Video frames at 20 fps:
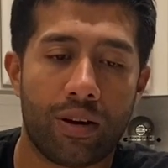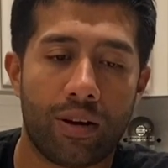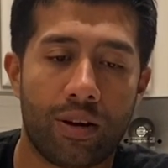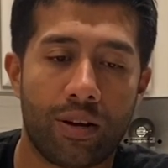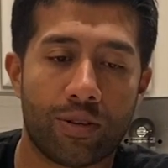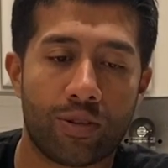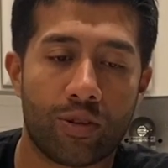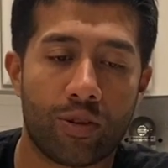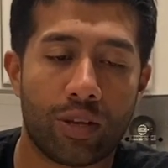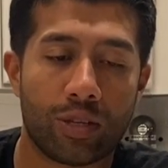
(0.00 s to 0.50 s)

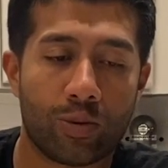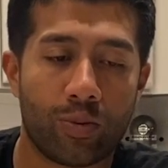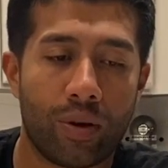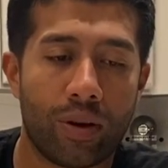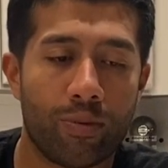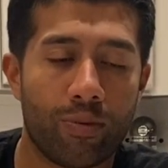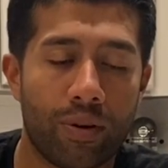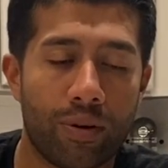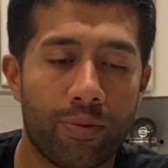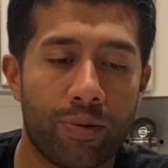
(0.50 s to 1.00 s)
So that's why
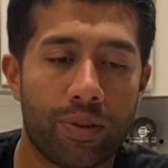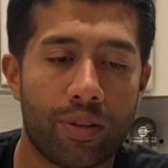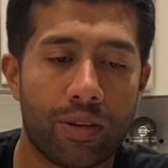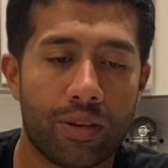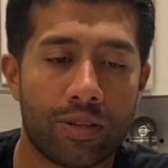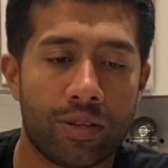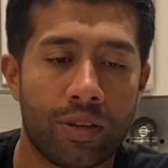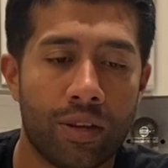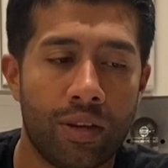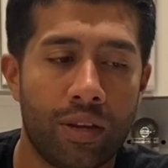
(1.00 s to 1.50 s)
I went with
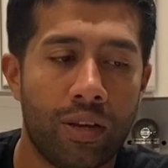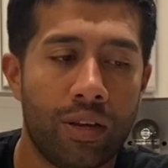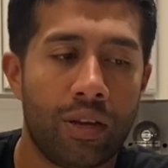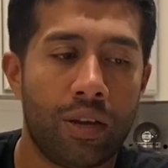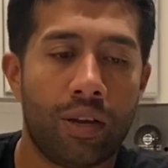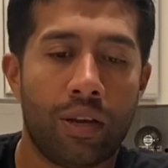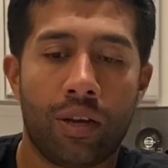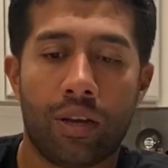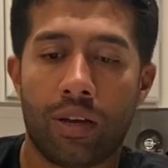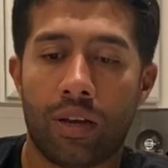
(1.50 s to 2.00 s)
this.
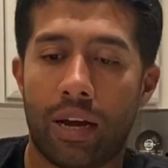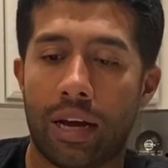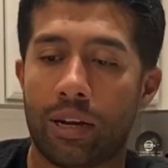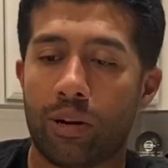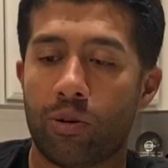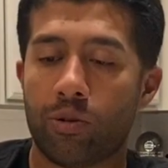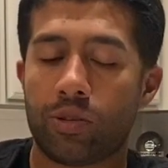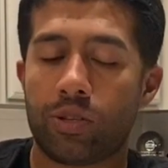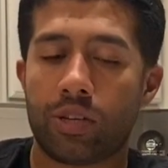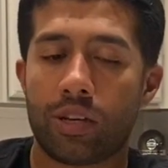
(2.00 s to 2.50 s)
I
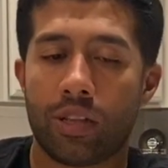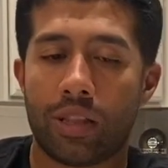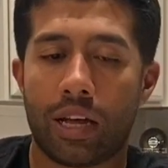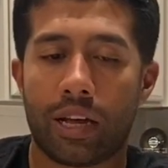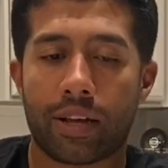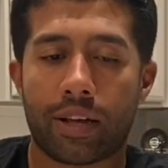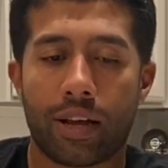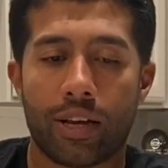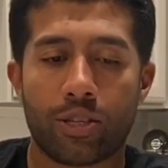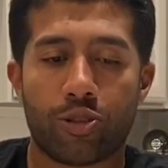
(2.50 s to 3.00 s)
don't see a
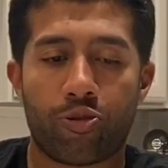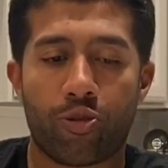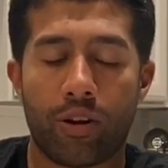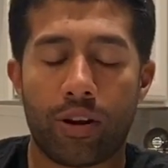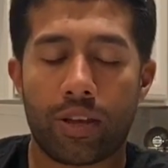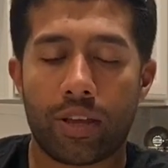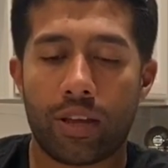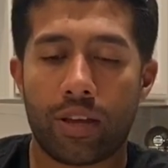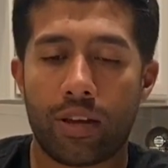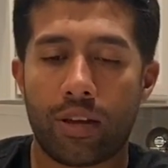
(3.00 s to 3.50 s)
lot of guys
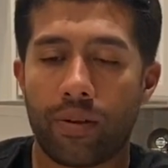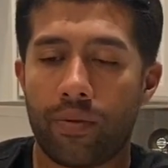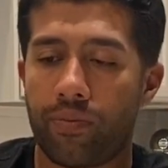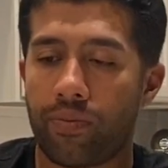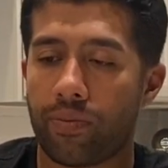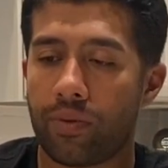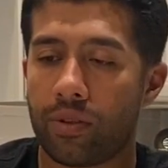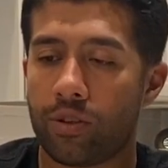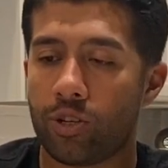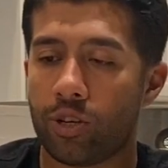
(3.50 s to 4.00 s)
running
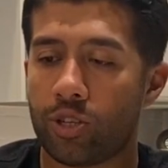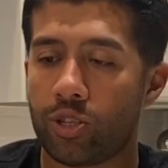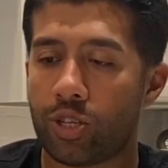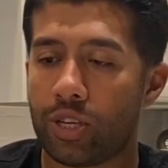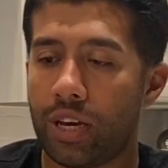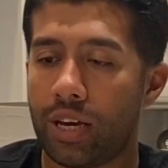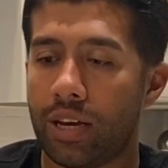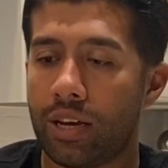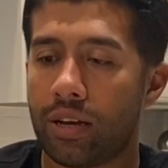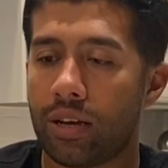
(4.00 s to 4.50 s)
it just
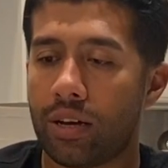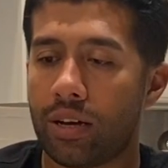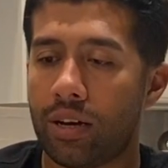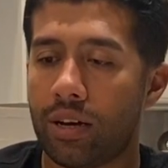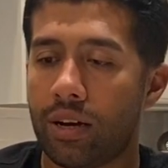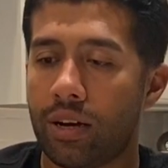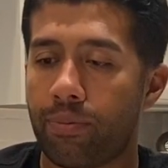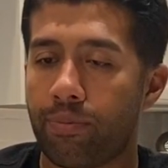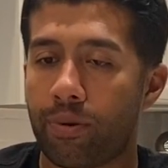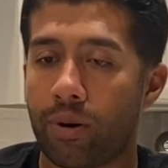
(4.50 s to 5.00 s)
yet.
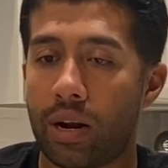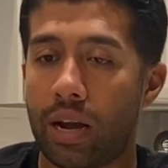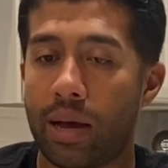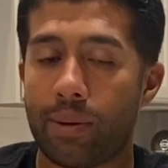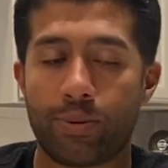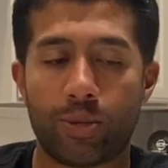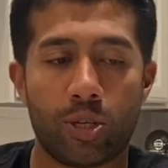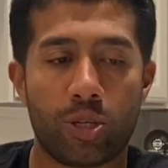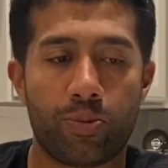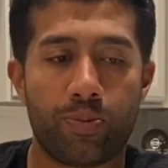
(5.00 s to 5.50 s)

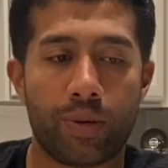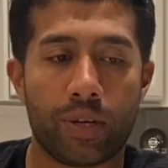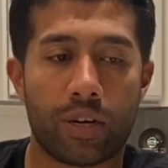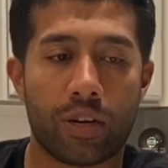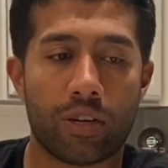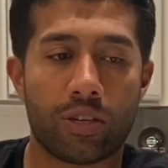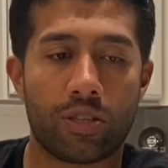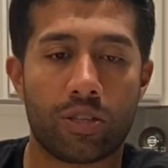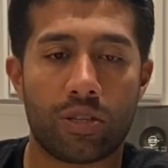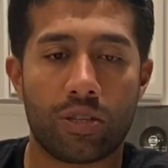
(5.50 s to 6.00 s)
Perhaps it's
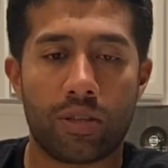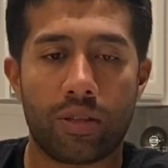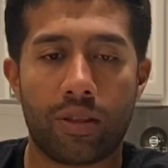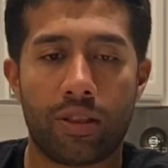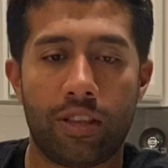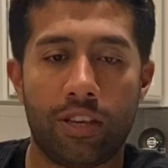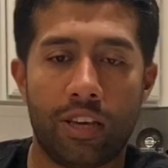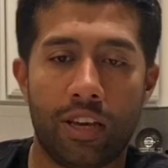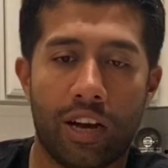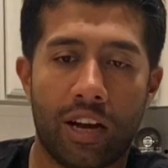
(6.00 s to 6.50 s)
because
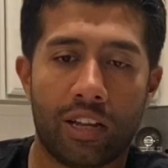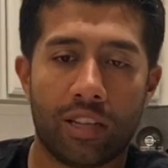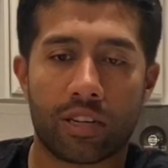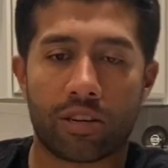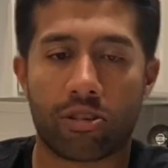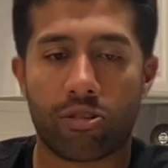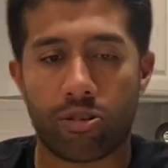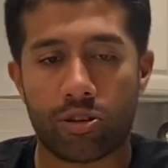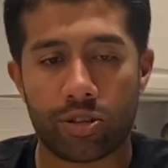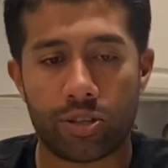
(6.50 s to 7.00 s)
the a
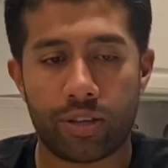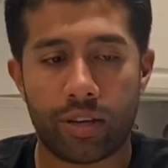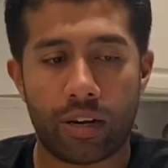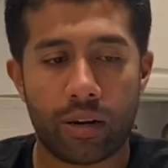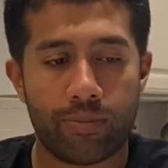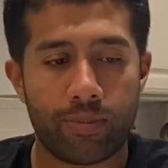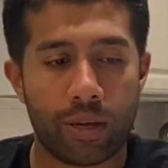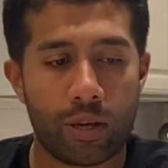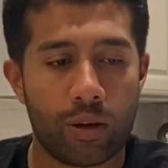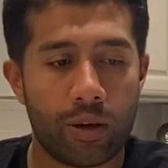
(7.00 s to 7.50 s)
la carte
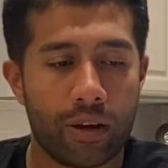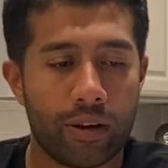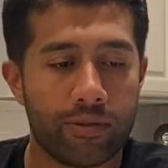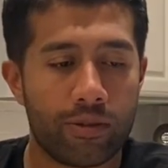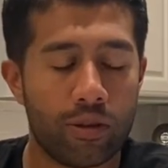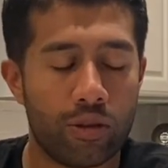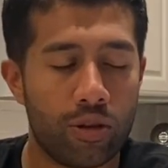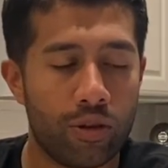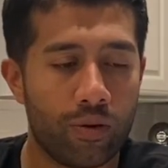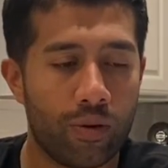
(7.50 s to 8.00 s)
setup that you have
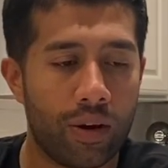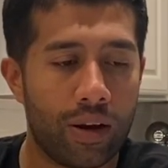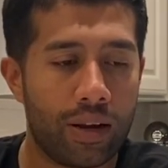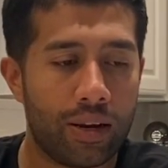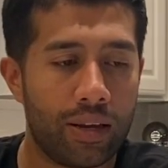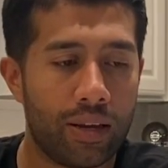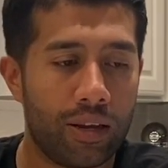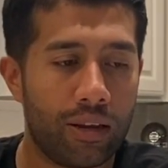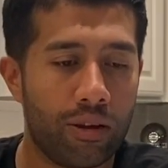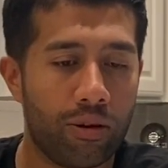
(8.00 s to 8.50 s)
to do on
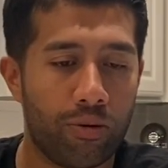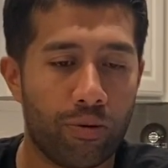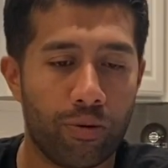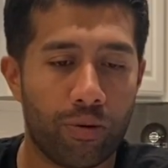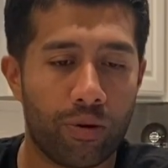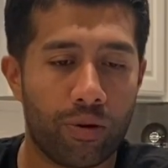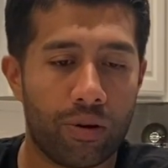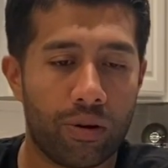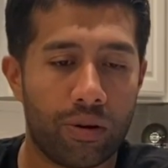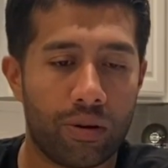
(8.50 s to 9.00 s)
it,
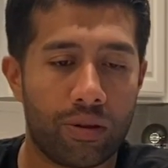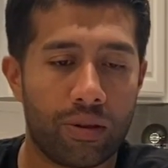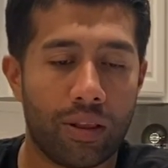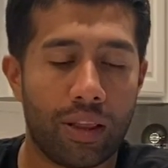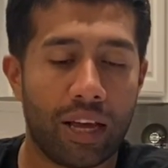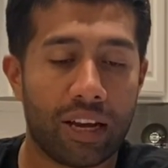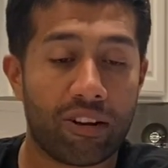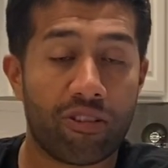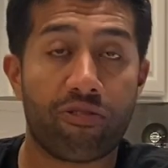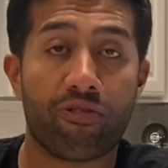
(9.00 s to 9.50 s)
or the
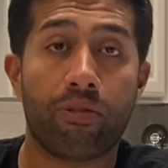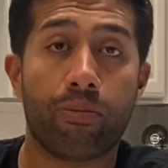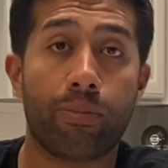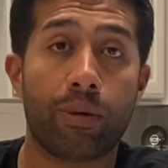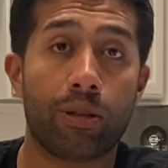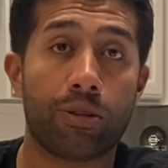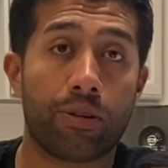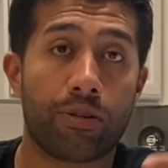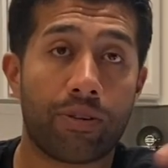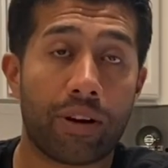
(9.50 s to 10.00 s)
lack of
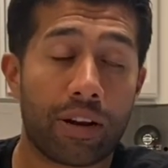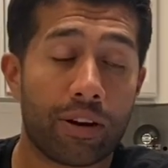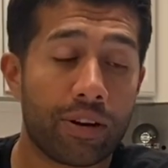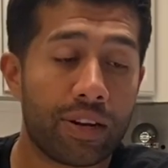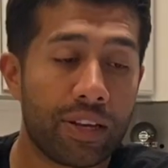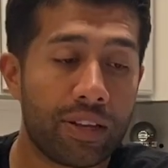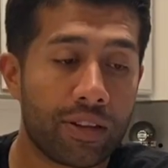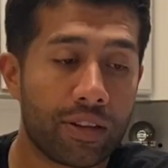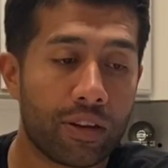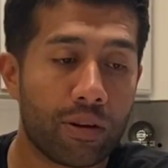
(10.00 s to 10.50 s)

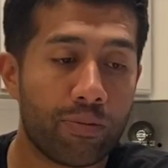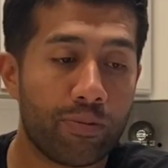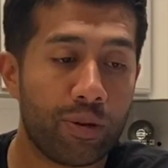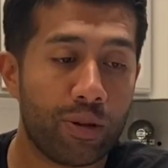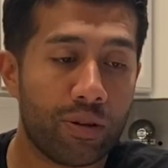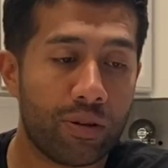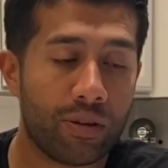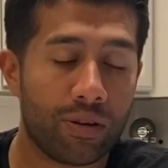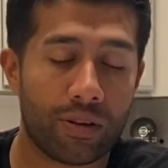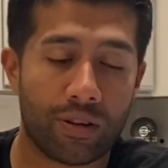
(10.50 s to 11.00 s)
familiarity in the
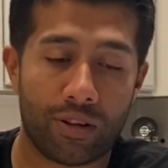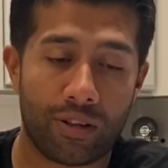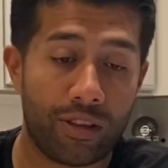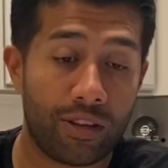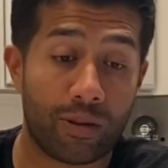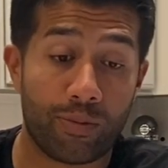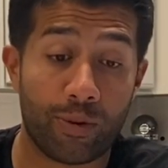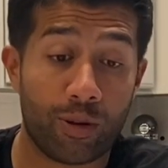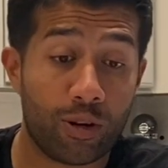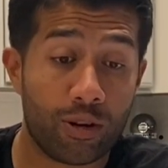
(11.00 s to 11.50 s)

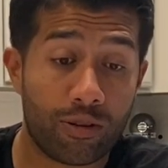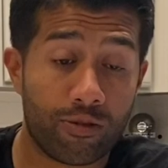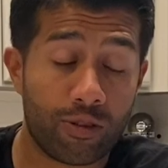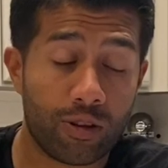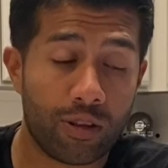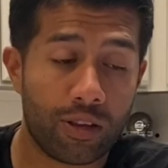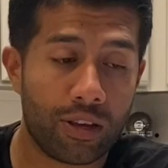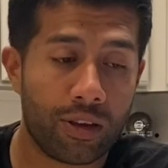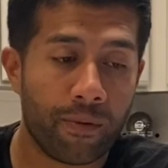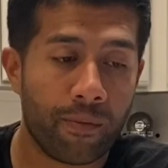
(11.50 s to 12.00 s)
community
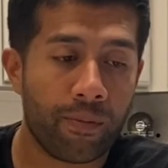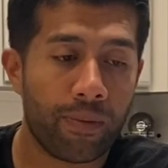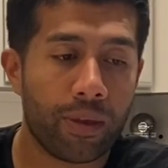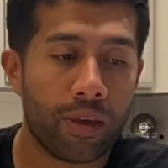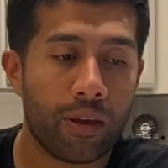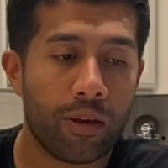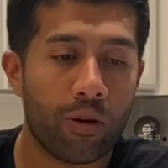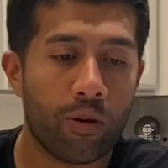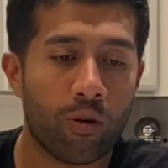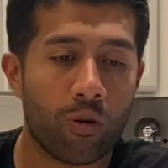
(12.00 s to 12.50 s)
really,
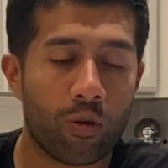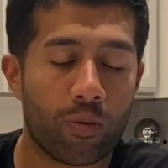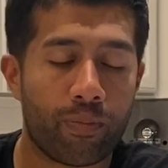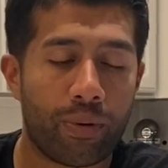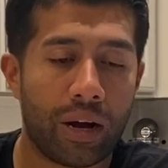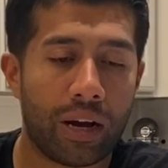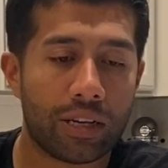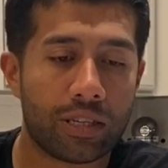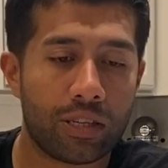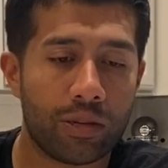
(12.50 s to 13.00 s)
or
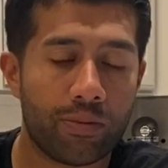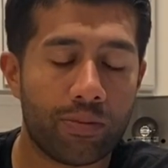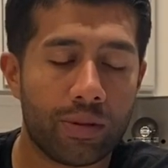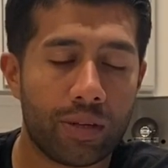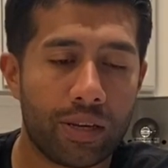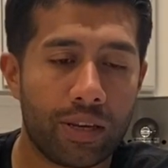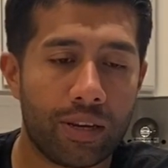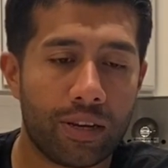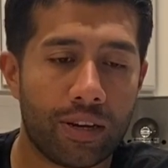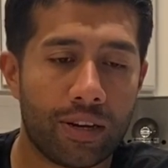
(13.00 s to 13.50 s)

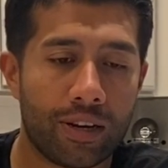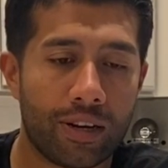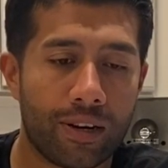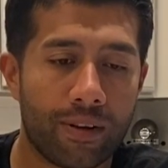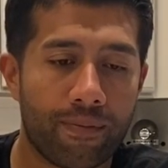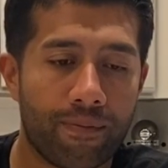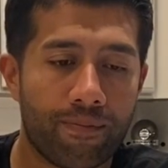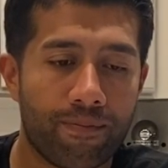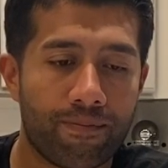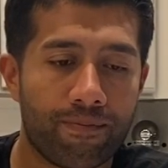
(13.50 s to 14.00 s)
possibly
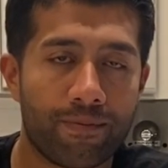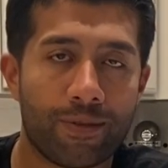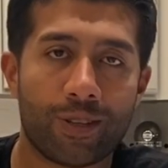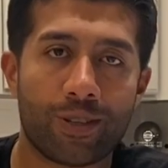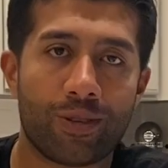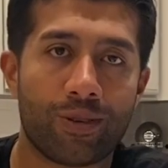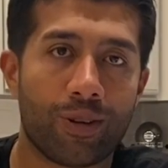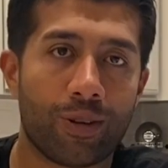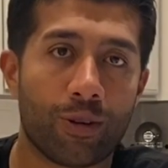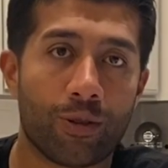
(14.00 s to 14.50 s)

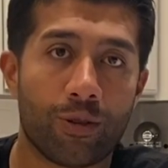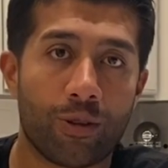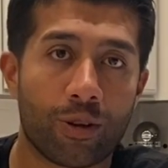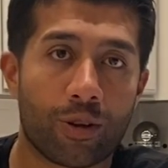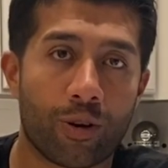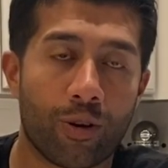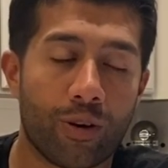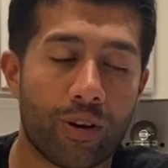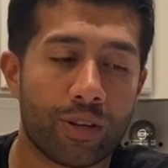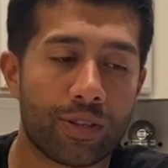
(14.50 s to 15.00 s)
just the
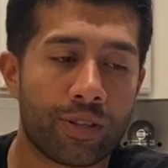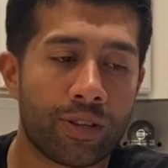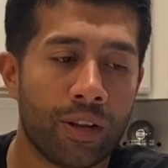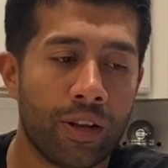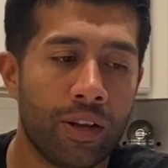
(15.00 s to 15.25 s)
cost.